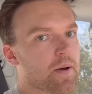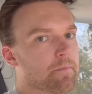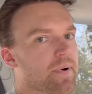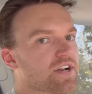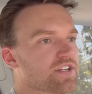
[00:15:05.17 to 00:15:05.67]

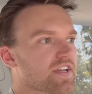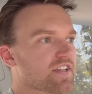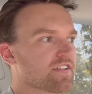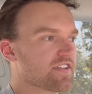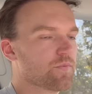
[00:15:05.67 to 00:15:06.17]
But
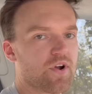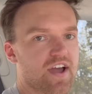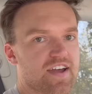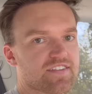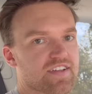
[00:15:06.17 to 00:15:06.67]
to
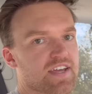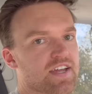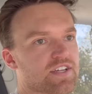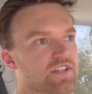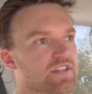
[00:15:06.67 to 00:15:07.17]
summarize,
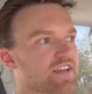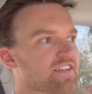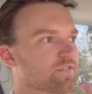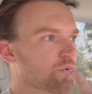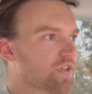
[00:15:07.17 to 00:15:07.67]
it
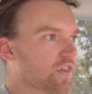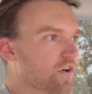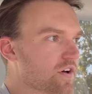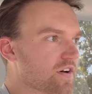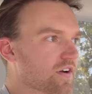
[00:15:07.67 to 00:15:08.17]
takes really
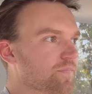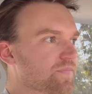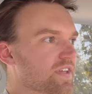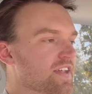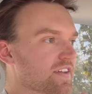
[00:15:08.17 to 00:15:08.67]
long.
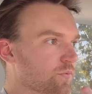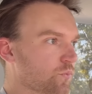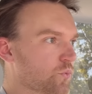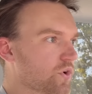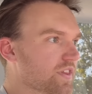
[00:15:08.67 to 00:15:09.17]
It's
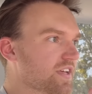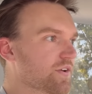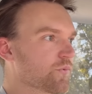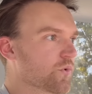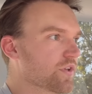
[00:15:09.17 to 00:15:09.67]
really,
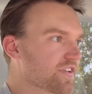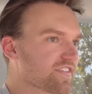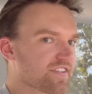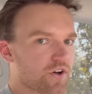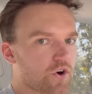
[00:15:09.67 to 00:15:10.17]
really
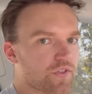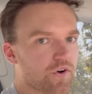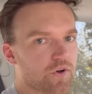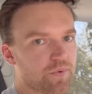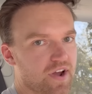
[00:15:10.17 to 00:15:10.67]
slow, the
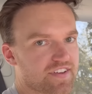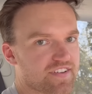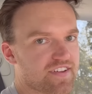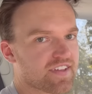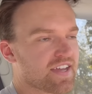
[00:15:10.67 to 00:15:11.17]
whole
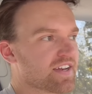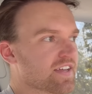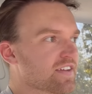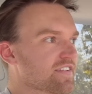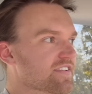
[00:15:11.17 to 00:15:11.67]
process, and
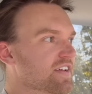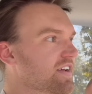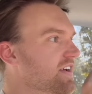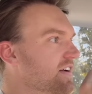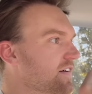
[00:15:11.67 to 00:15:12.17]
it is
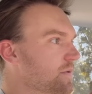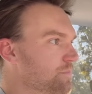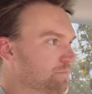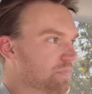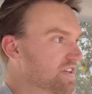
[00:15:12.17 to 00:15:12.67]

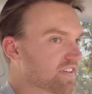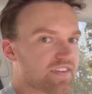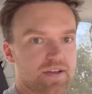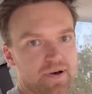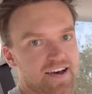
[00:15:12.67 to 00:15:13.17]
basically
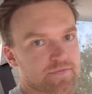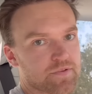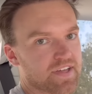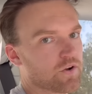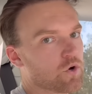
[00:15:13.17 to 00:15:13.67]
impossible
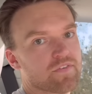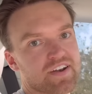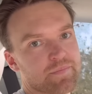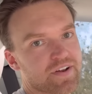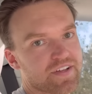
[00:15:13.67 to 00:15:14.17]
to get a hold of
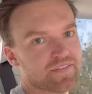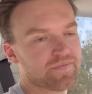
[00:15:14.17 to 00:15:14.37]
anybody.